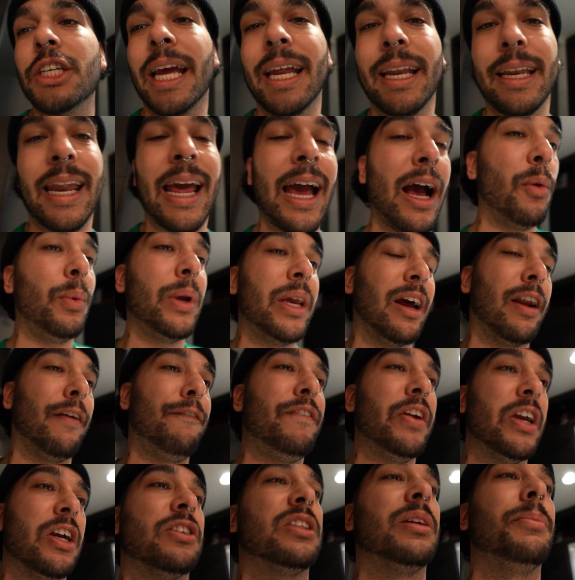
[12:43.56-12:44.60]
and now we gotta
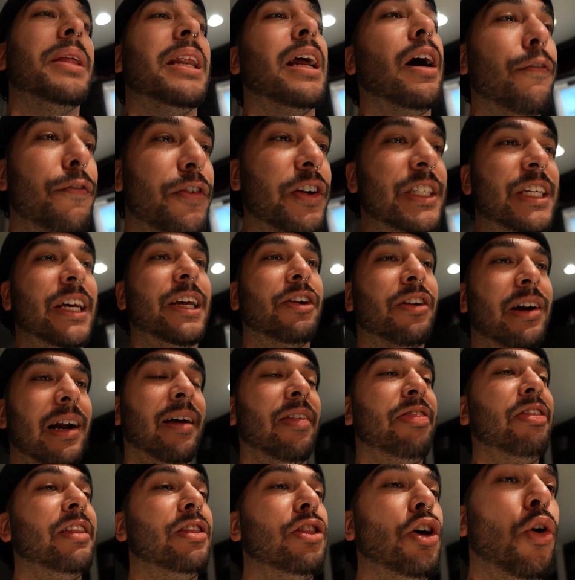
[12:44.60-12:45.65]
figure something out for dinner and I
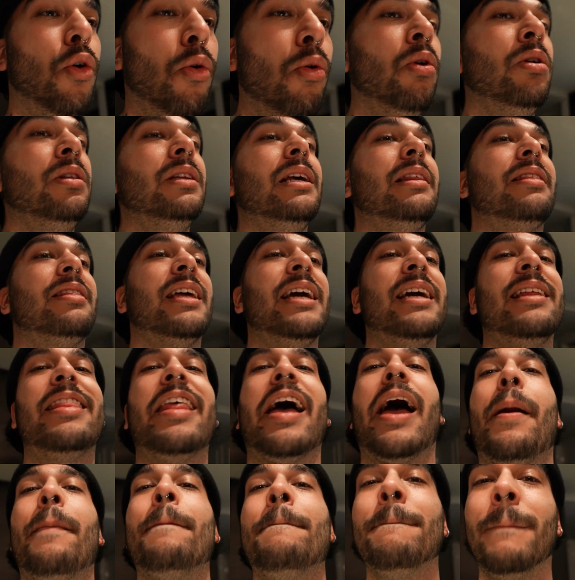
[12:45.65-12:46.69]
think the only thing
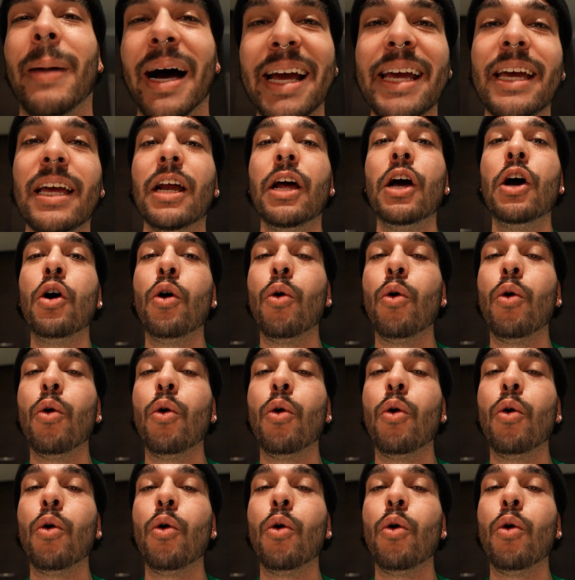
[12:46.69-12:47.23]
that might